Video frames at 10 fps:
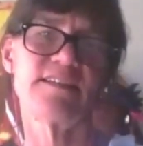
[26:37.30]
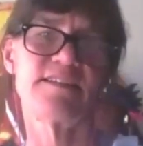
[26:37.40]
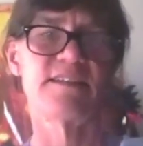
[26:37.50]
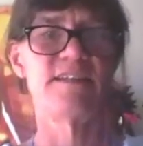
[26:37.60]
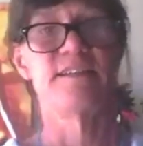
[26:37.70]

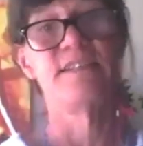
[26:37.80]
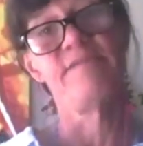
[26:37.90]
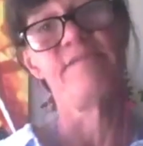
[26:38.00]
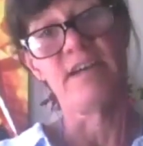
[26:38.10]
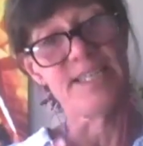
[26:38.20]
that can
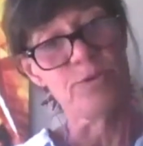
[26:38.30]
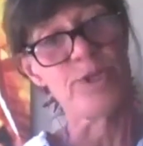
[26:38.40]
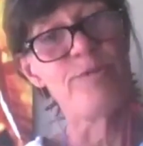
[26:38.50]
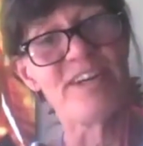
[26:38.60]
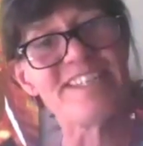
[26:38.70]
divide or
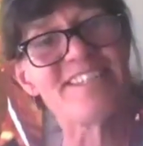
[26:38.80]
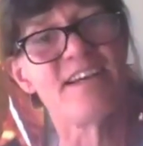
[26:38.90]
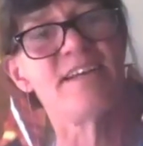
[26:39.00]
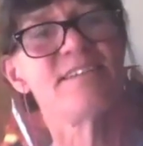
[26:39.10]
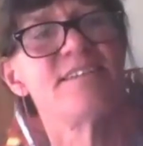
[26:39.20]
unite
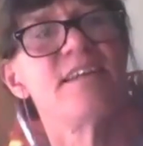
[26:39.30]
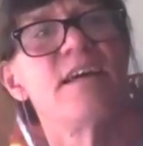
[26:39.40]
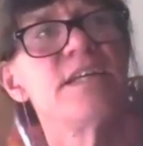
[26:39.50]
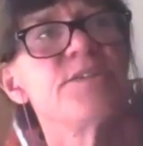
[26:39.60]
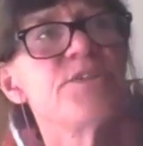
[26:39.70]
us, uh,
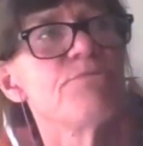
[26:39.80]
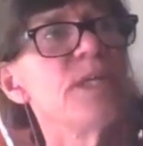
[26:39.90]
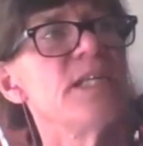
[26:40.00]
it's really